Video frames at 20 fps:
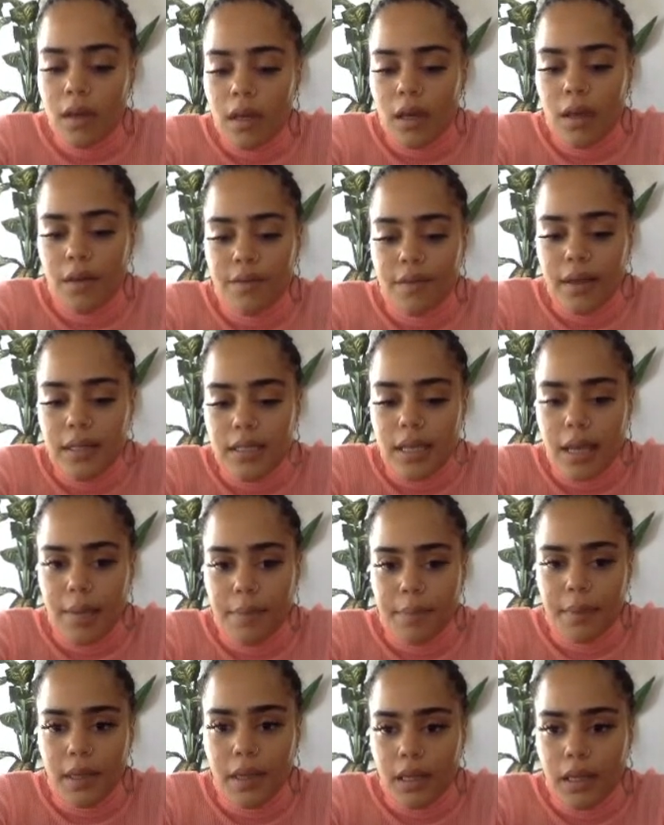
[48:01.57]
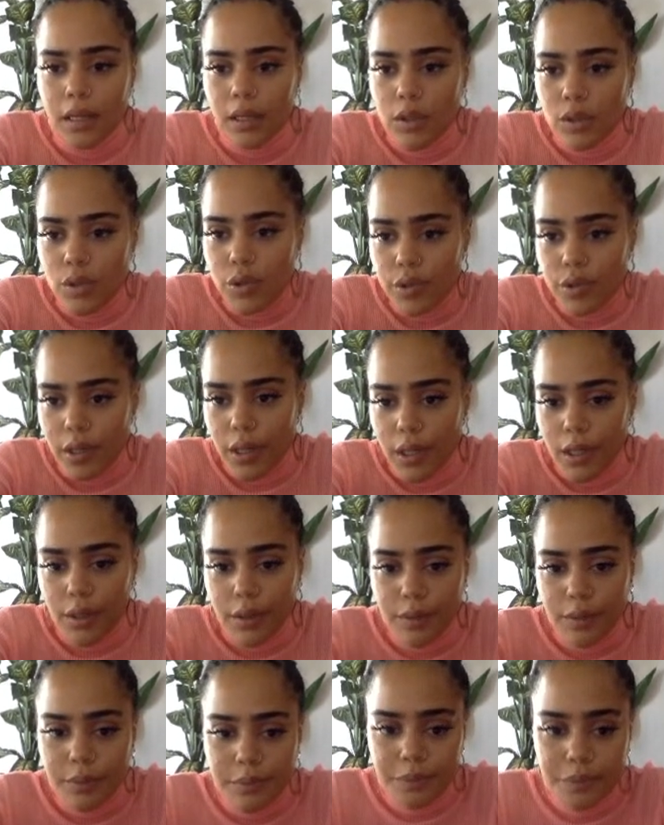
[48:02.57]
If I type in
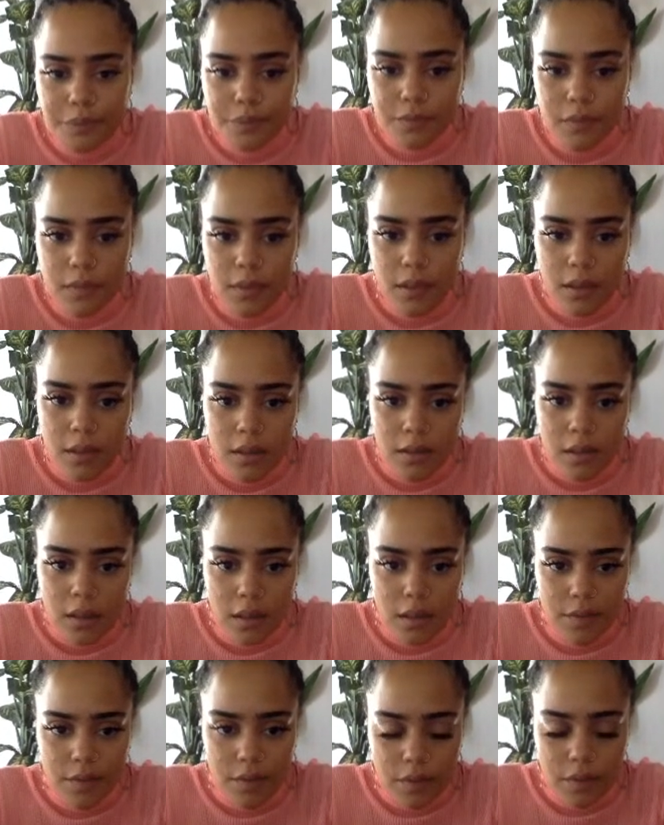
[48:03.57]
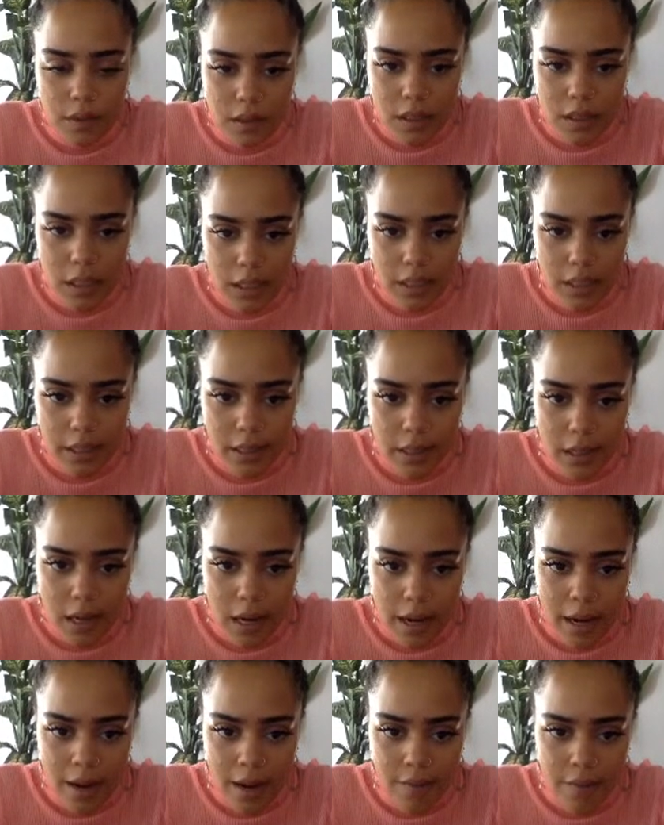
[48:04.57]
intro, if you look here, I
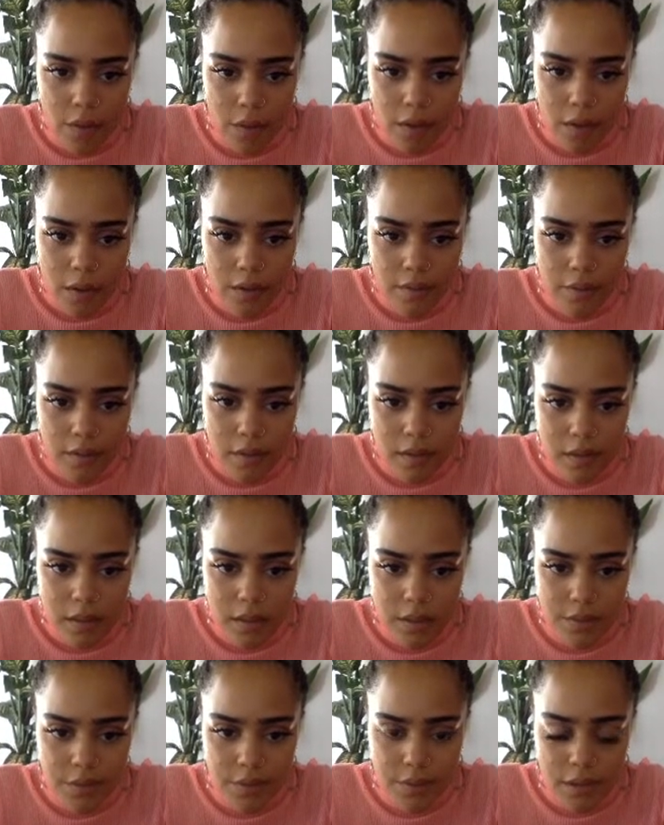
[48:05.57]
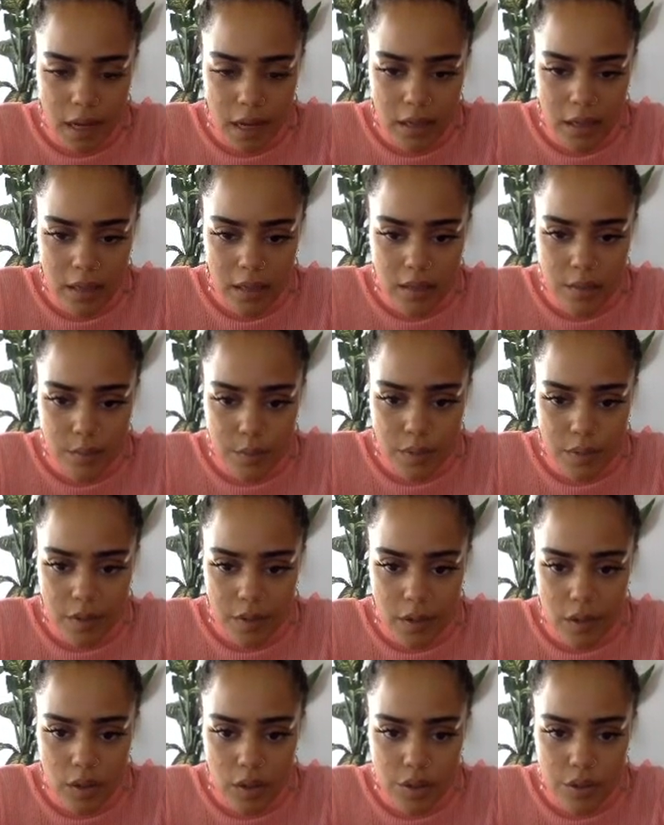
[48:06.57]
have all of these different edits with
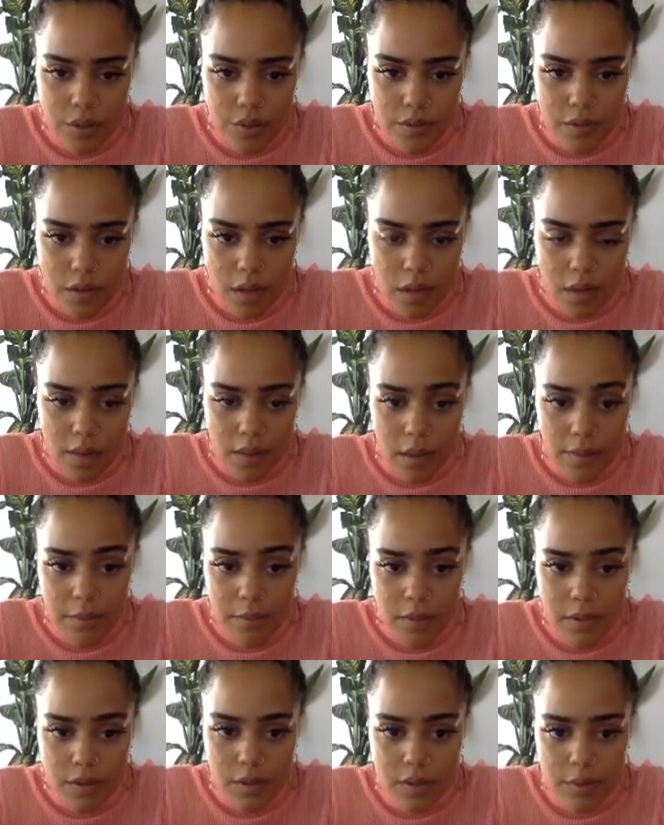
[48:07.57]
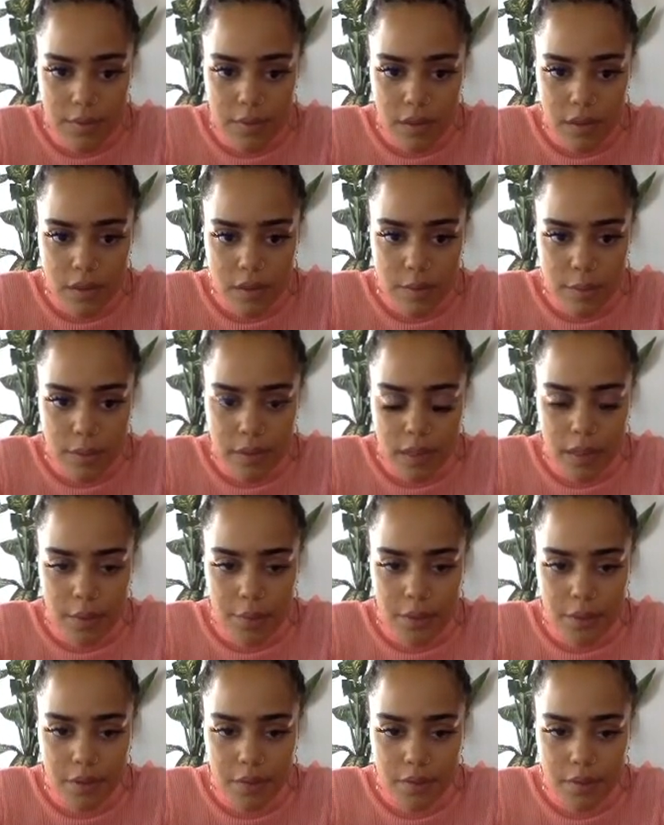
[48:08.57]
intros on them. So let me just play
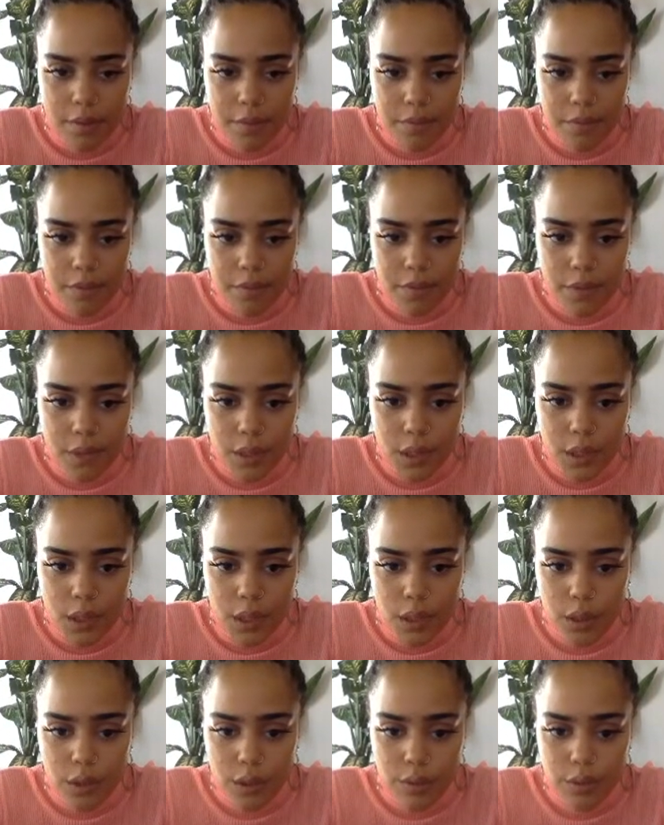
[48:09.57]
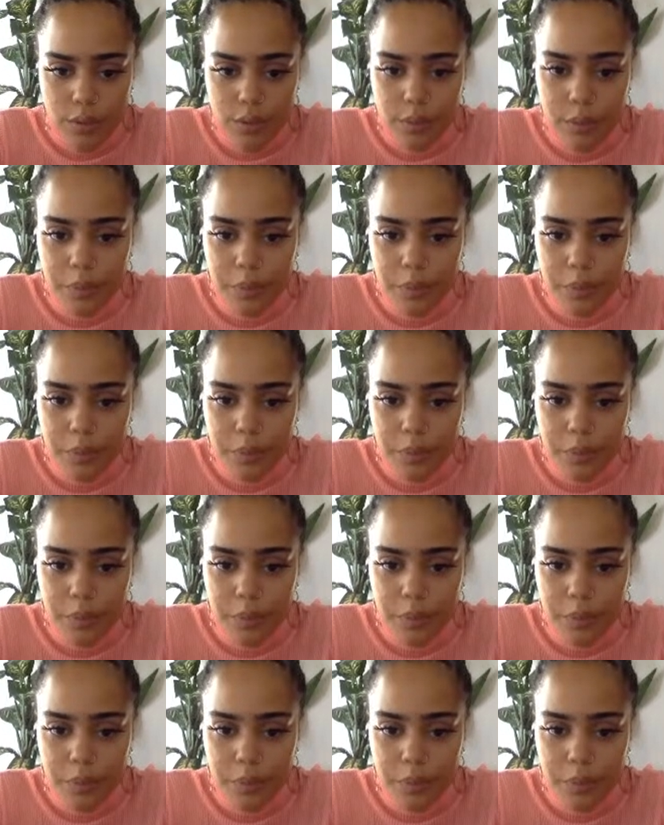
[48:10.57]
one of them for you.